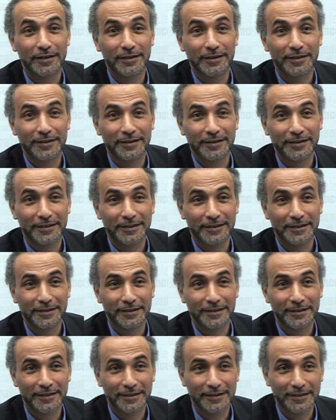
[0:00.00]

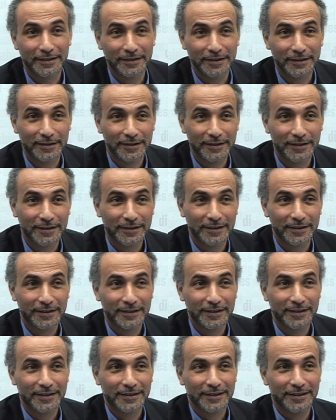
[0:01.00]

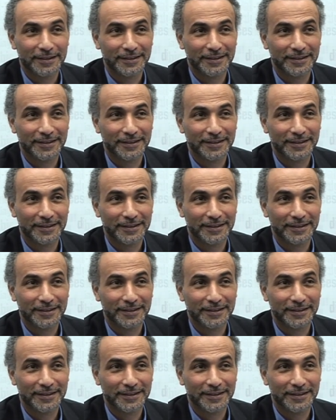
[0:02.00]
(no one is talking)